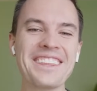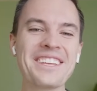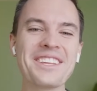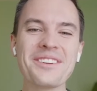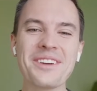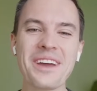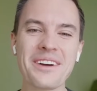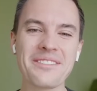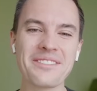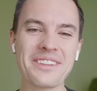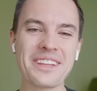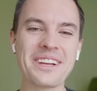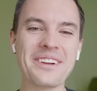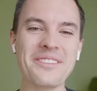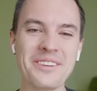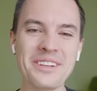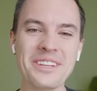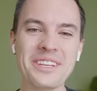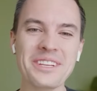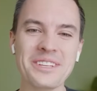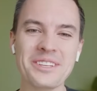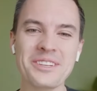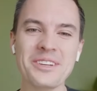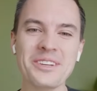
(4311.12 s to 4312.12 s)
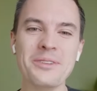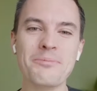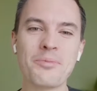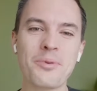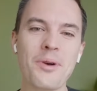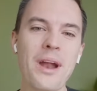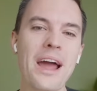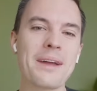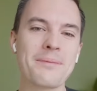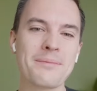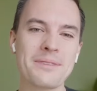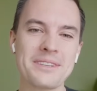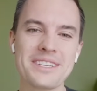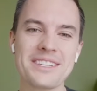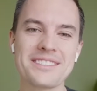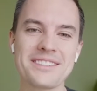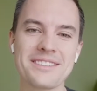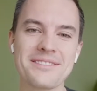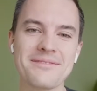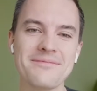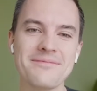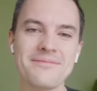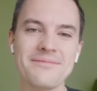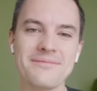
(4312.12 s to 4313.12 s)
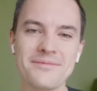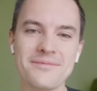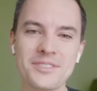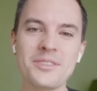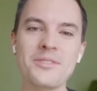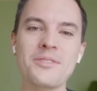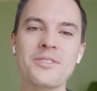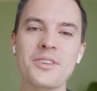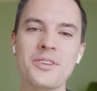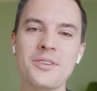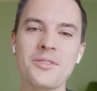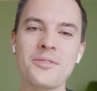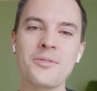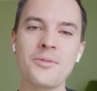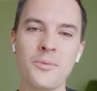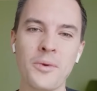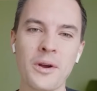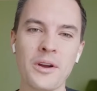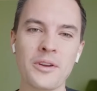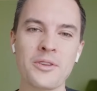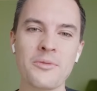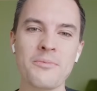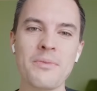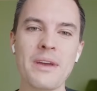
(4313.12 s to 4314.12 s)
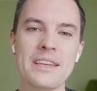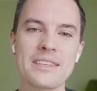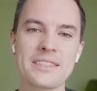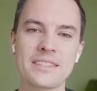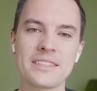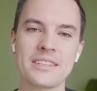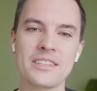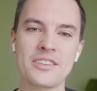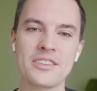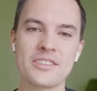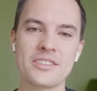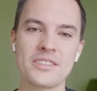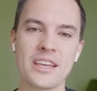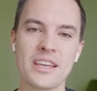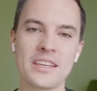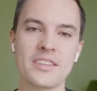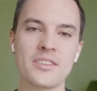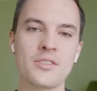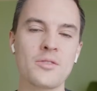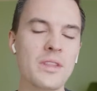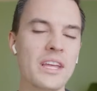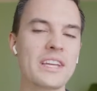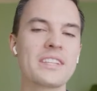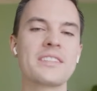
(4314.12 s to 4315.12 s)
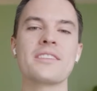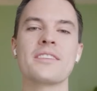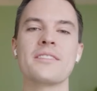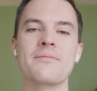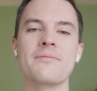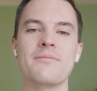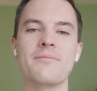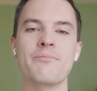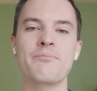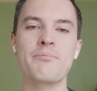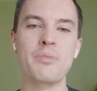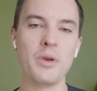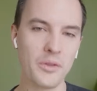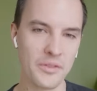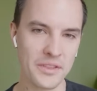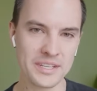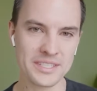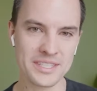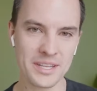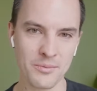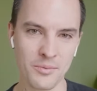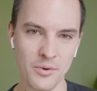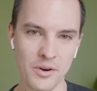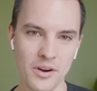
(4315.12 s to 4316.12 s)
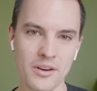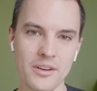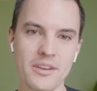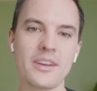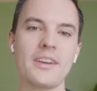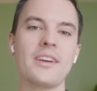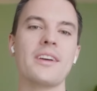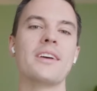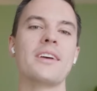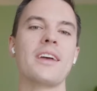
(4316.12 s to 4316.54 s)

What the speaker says: you have like a really good pragmatism to you, where you basically just like you like to build things that work,